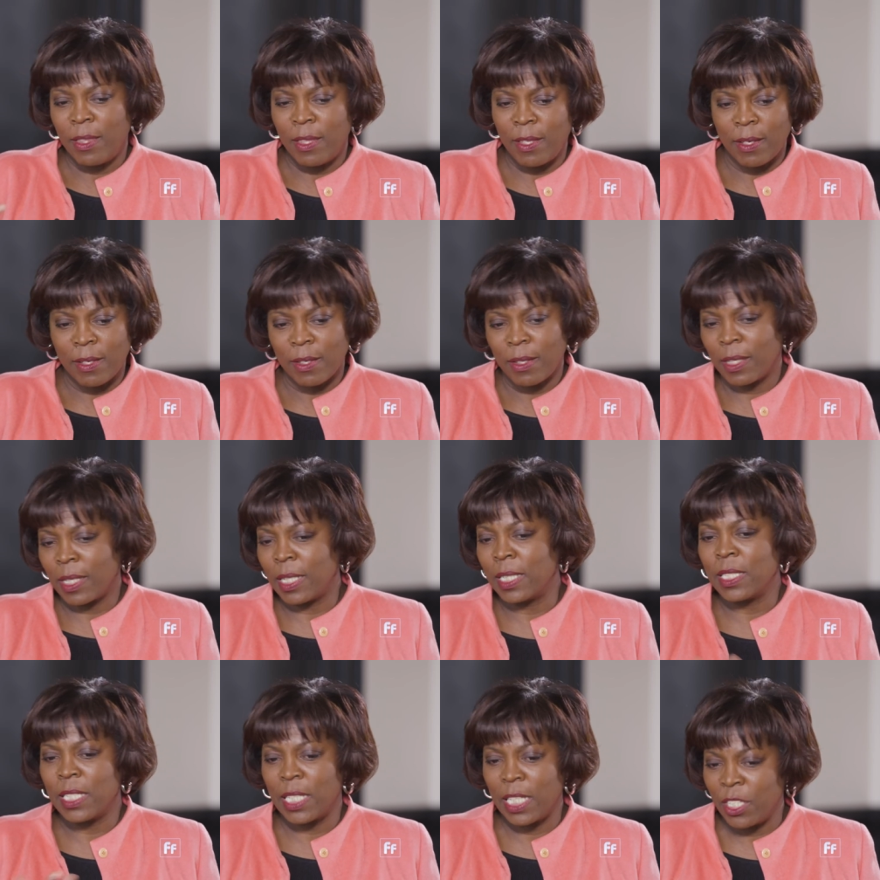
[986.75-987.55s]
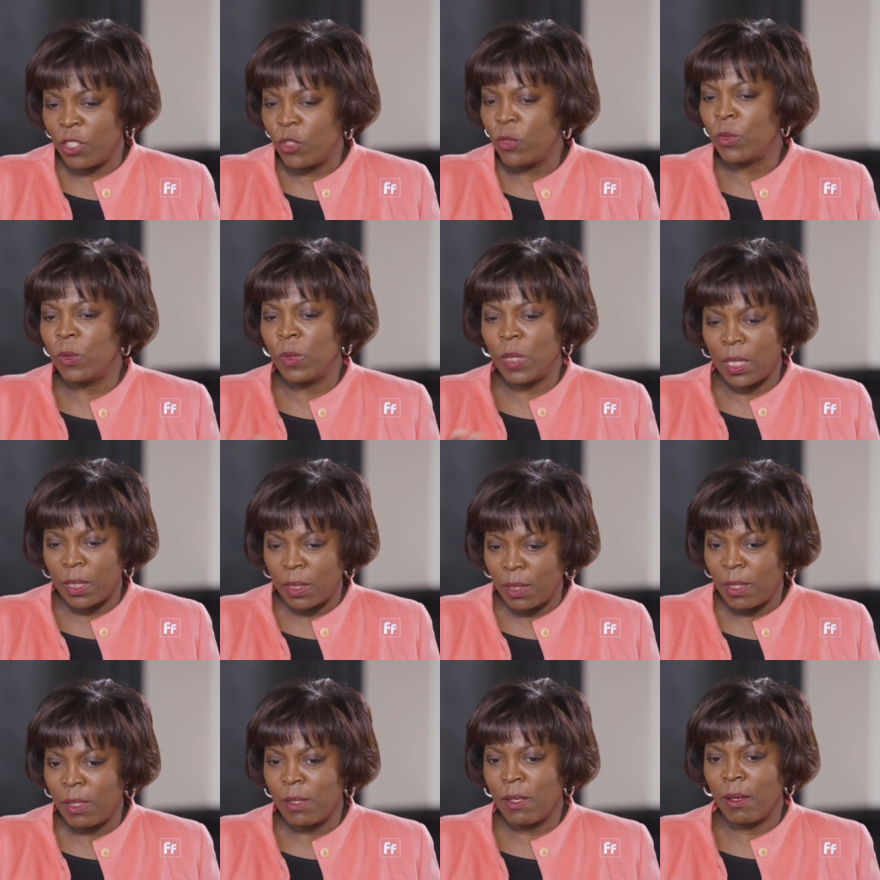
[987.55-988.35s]
the continued
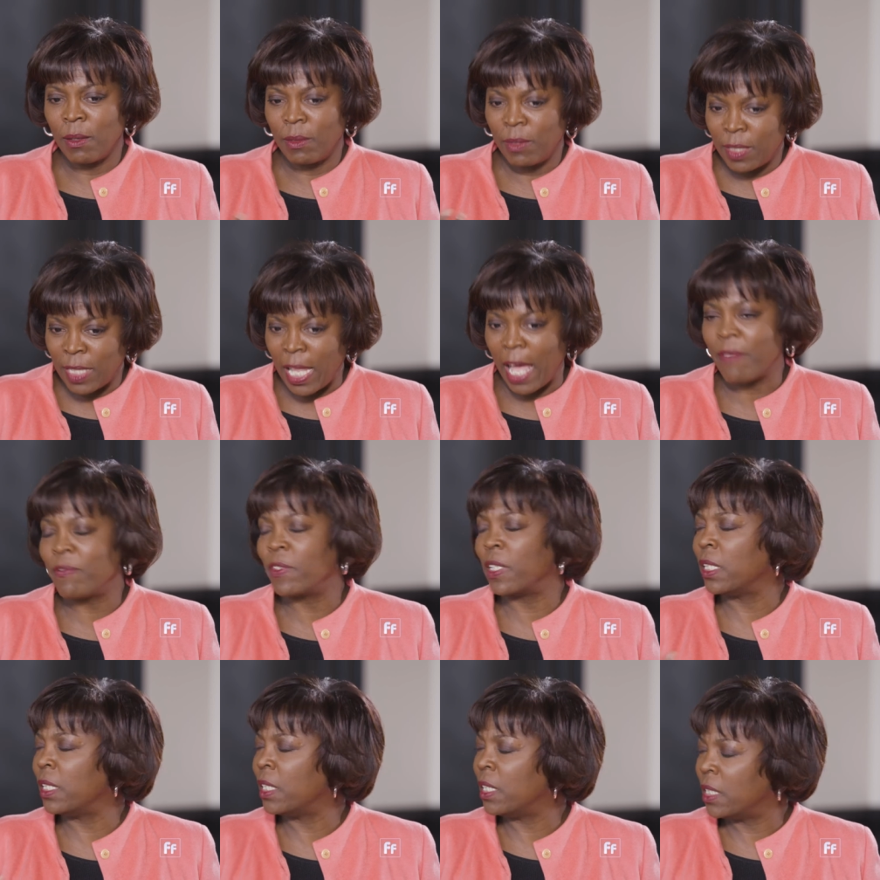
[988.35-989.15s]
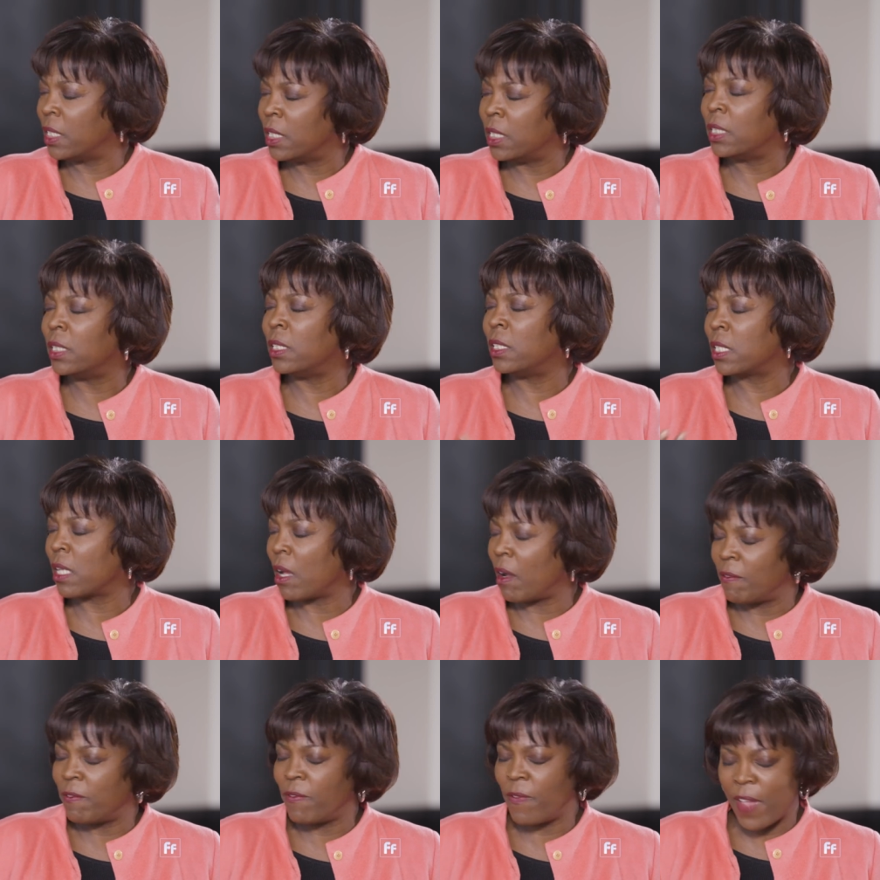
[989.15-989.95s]
livelihoods
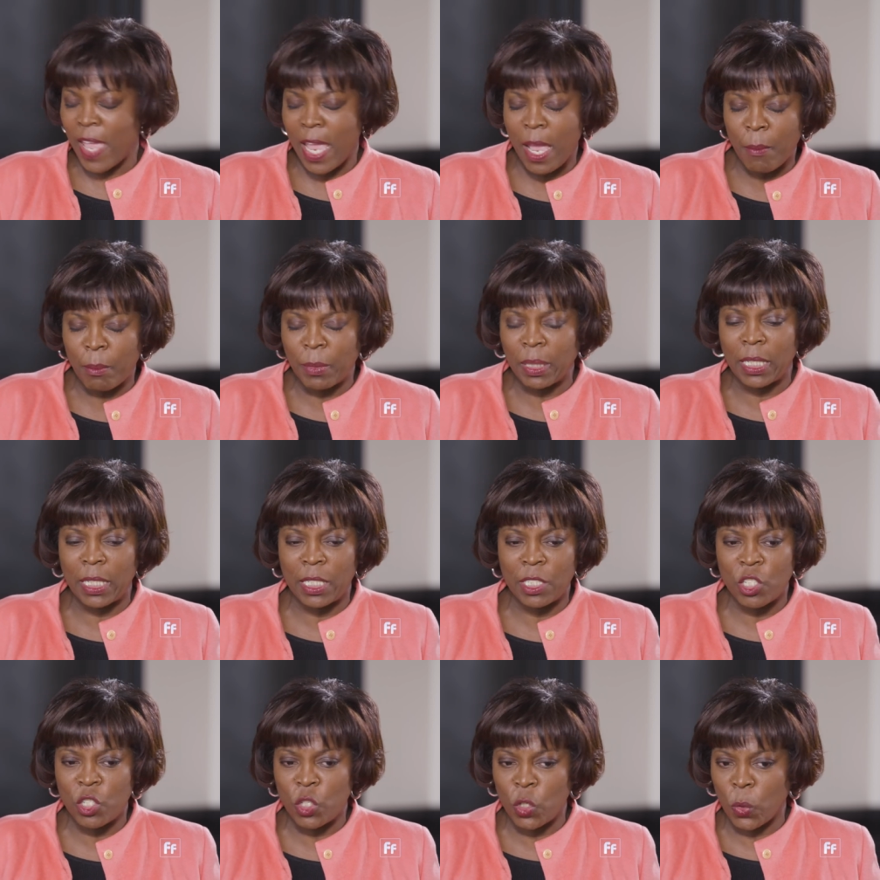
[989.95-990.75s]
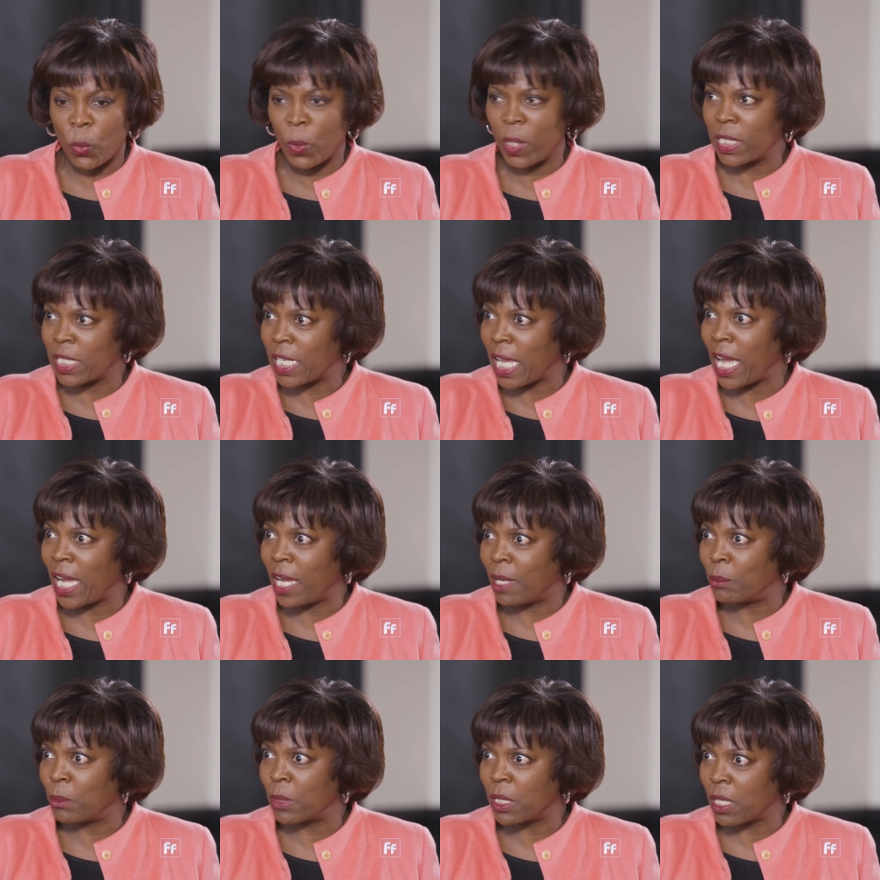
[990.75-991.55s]
of families during
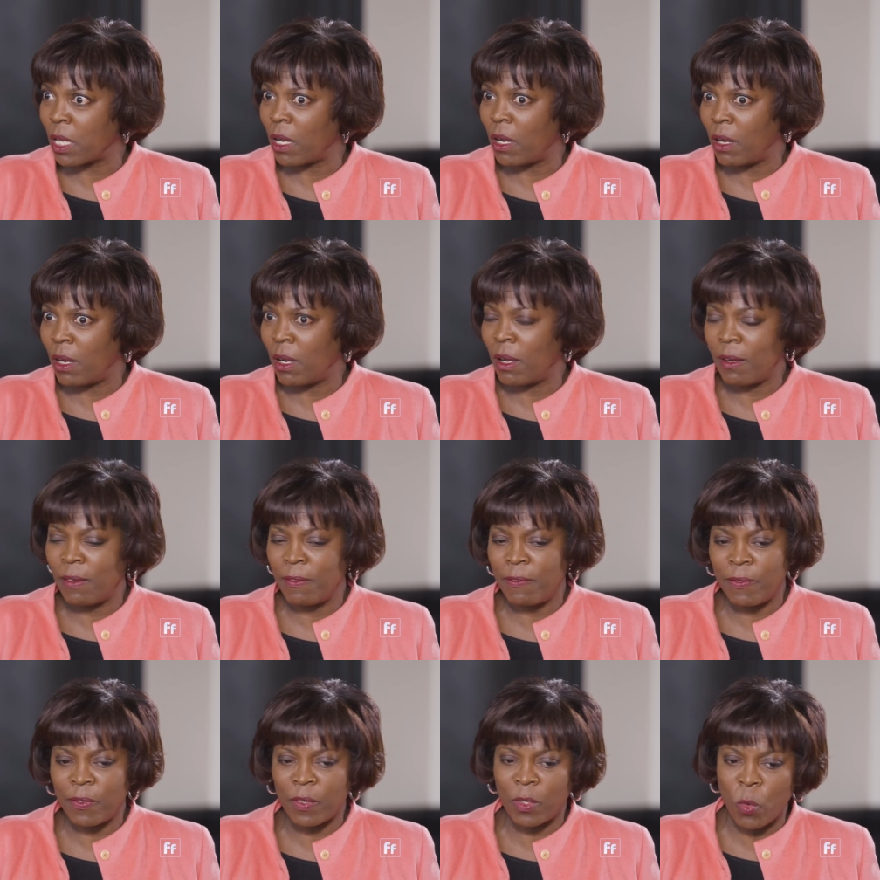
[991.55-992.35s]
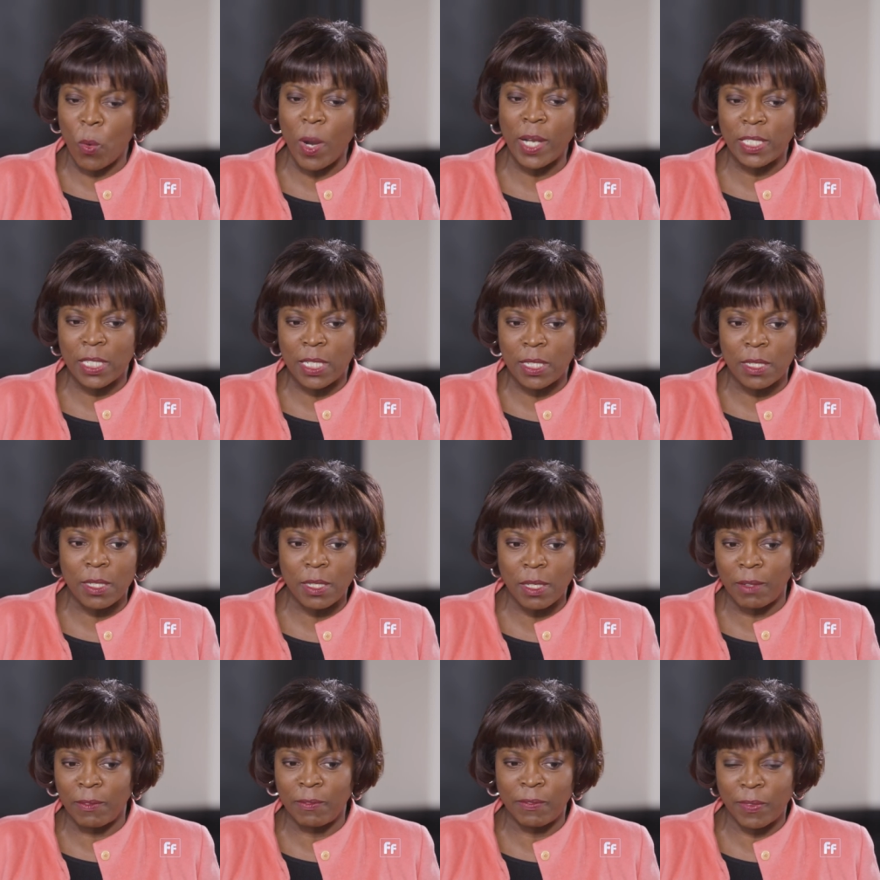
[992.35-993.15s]
times of crisis
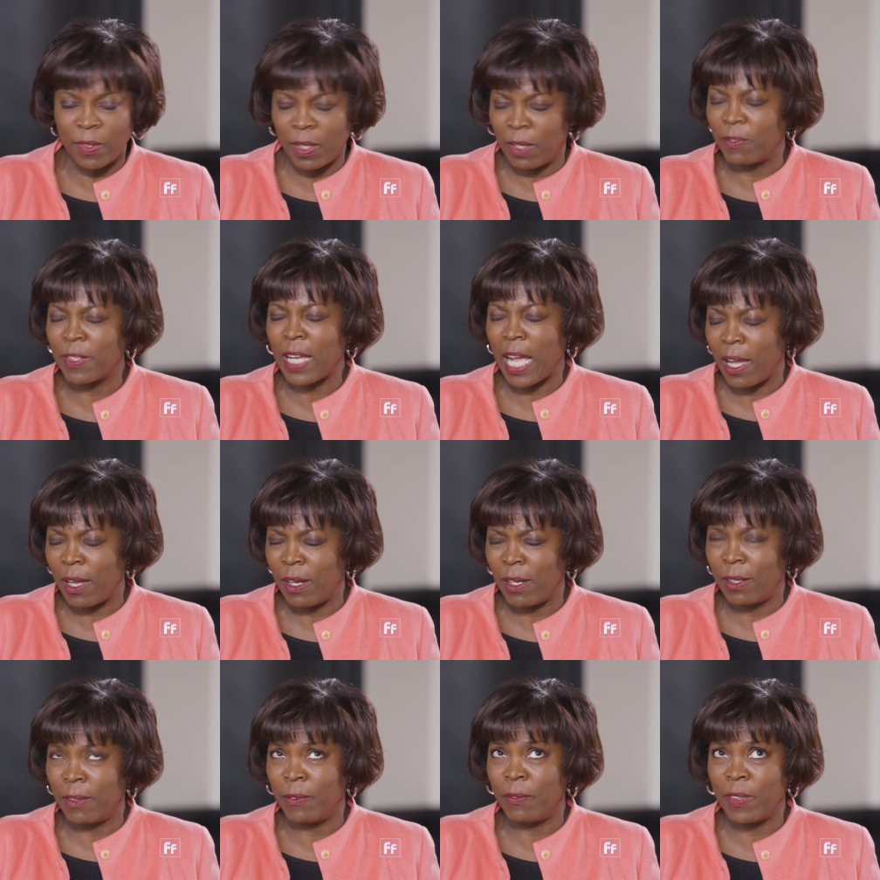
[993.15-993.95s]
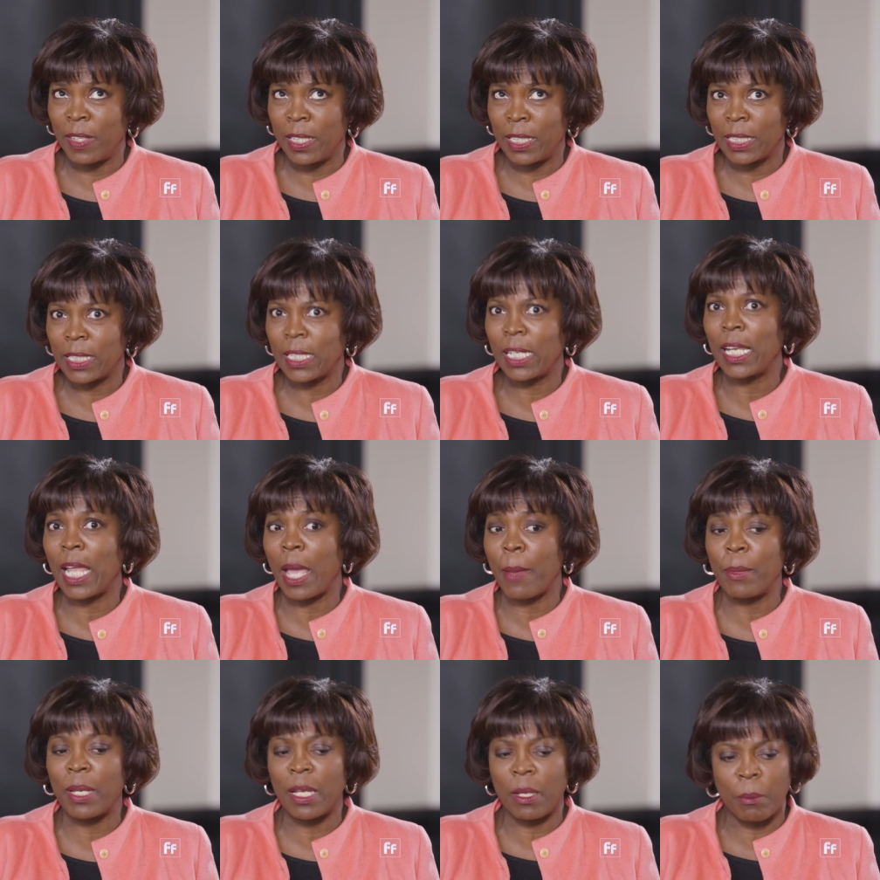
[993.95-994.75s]
of of, of uh,
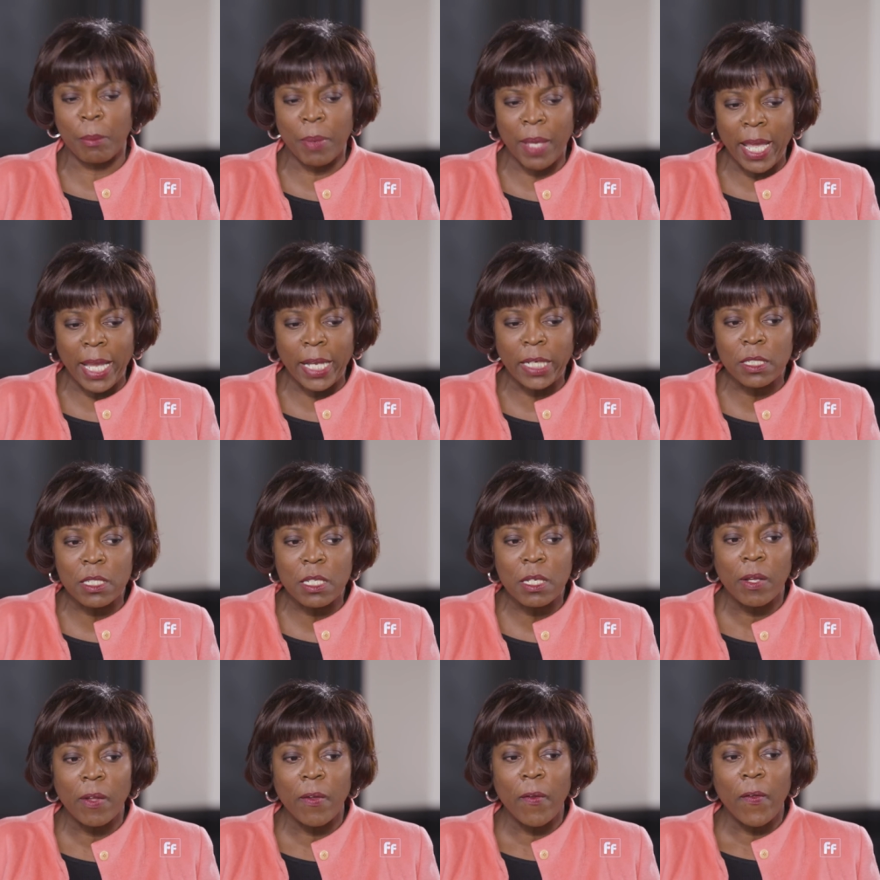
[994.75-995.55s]
climate impact.